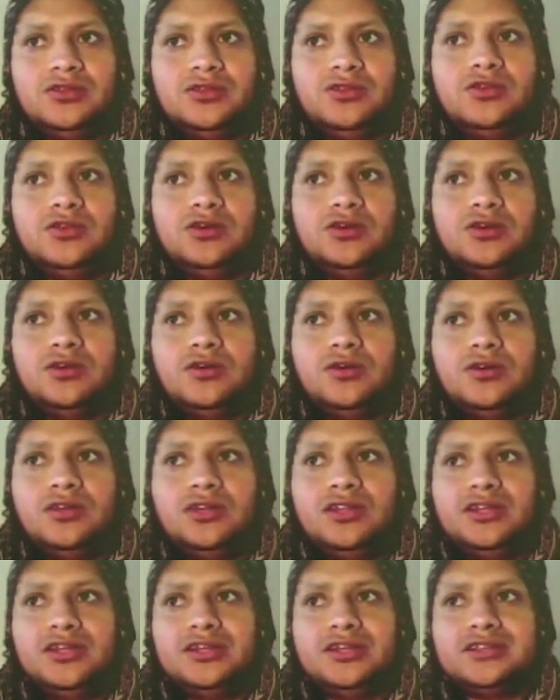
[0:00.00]
don't
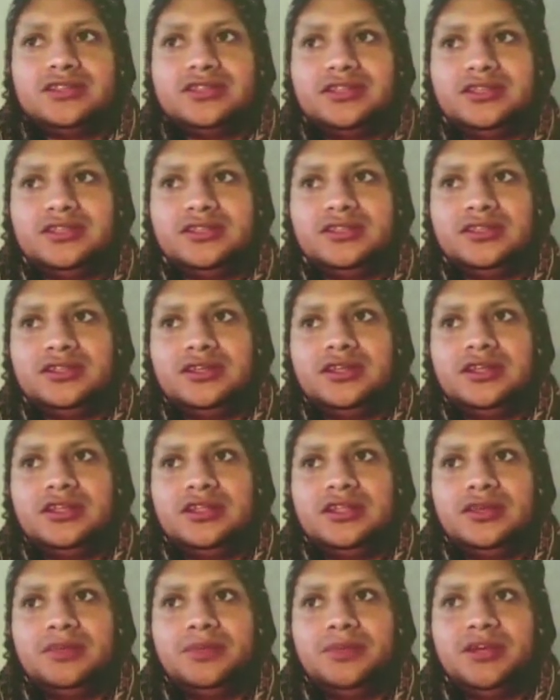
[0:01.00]
only exist in
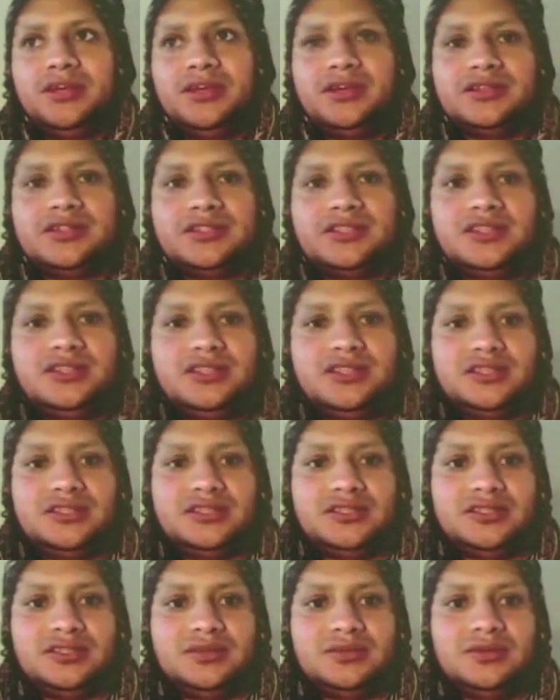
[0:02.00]
the bigger
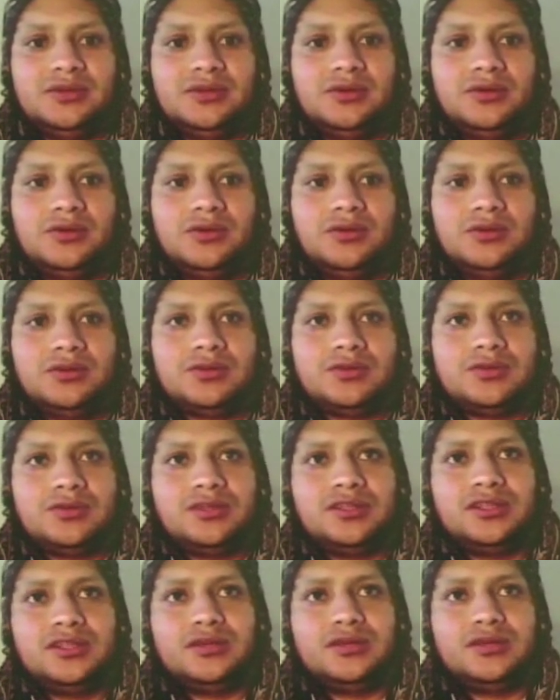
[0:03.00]
cities, if not also
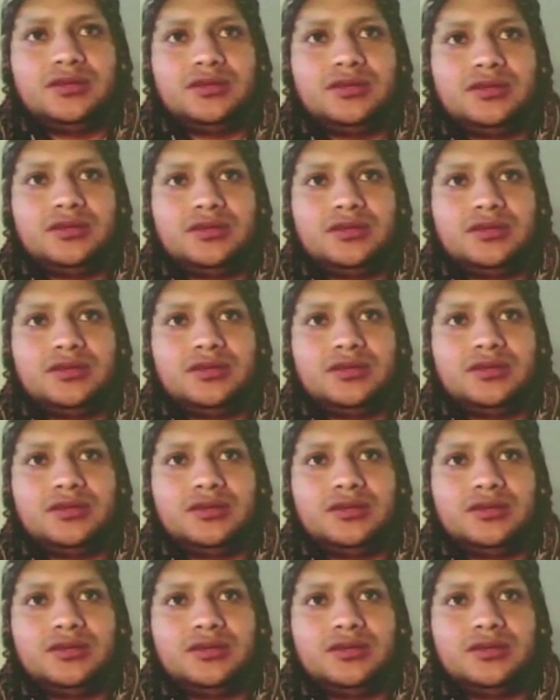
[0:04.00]
in the smaller
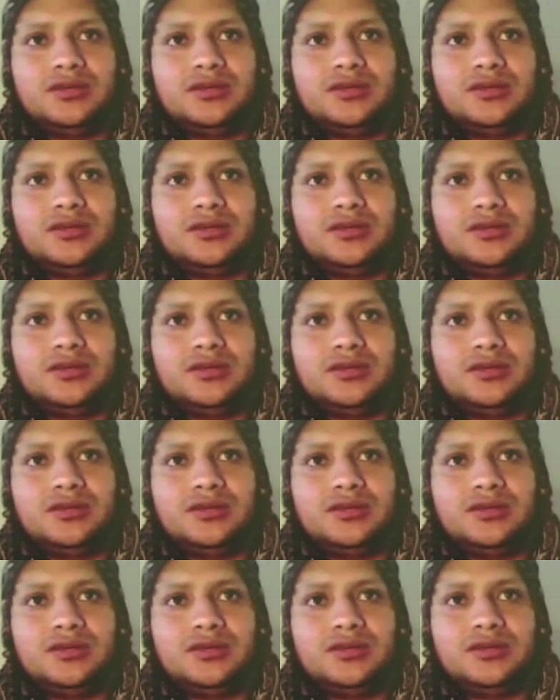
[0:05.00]
cities,
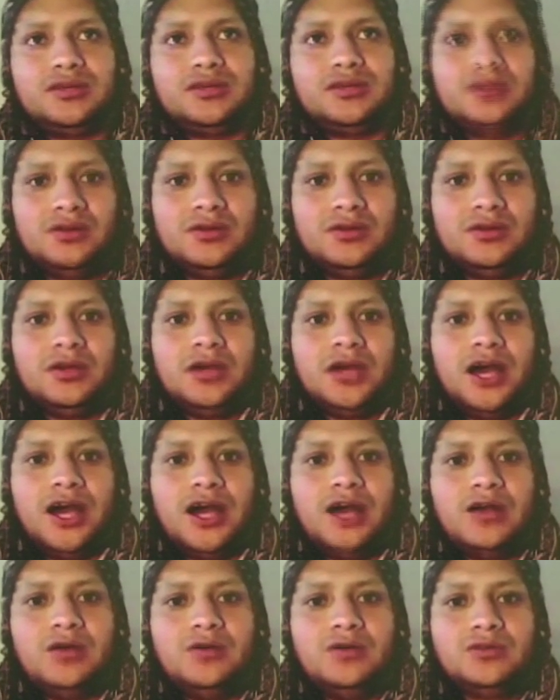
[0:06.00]
no?
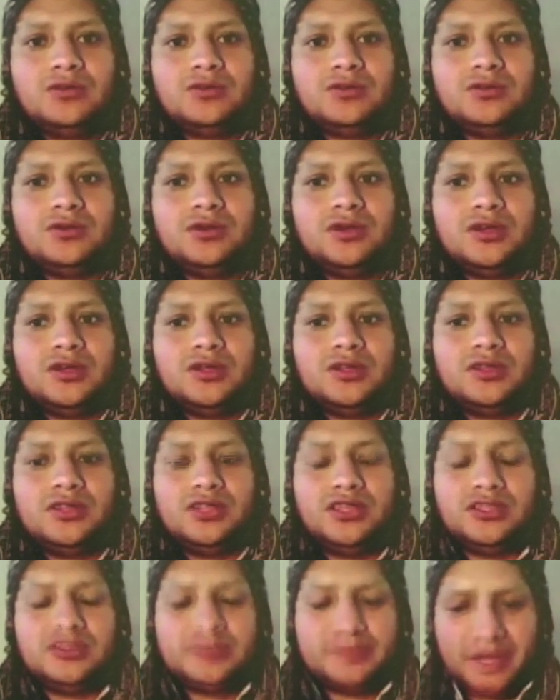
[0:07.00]
And also
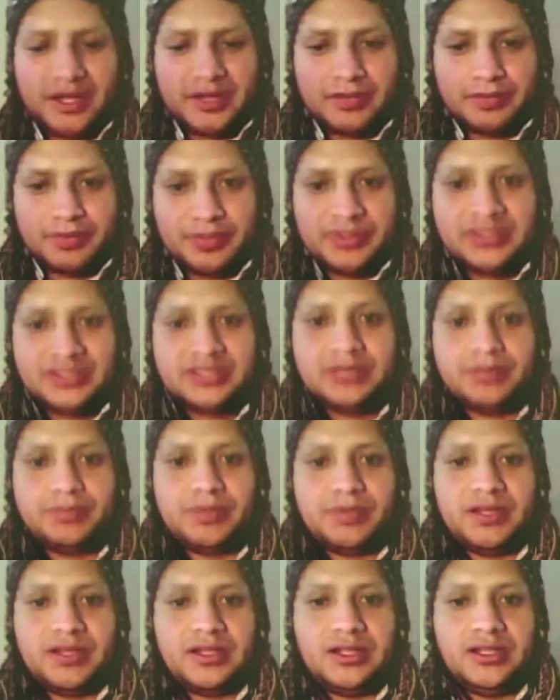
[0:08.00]
this part
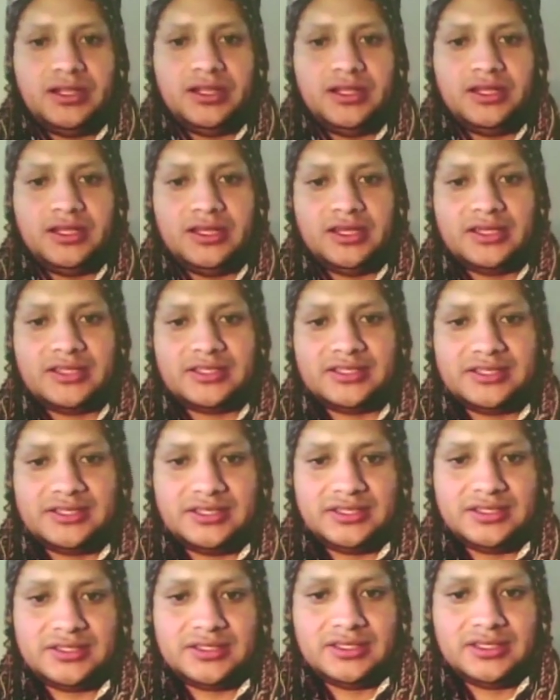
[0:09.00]
principally
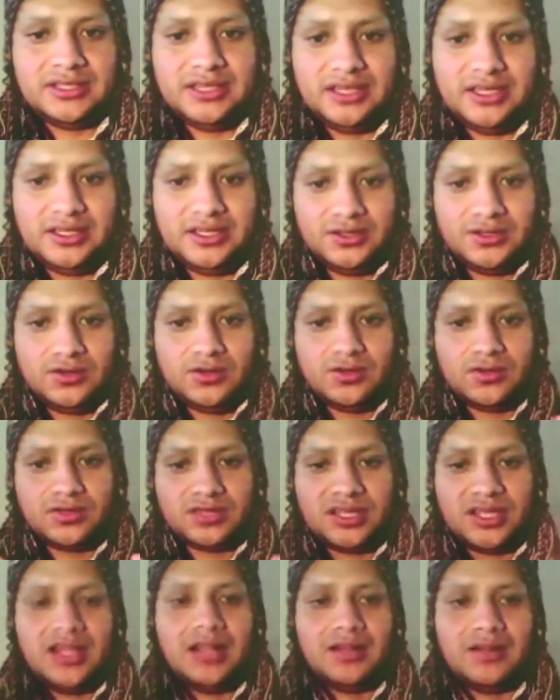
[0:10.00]
exists in
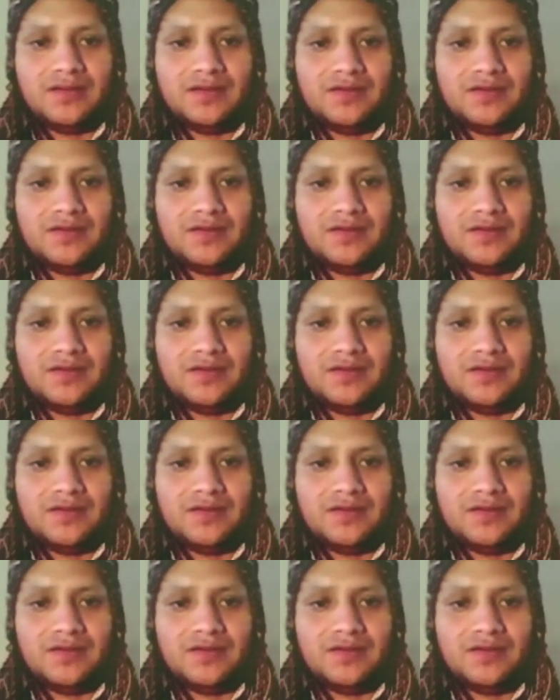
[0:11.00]
yourself,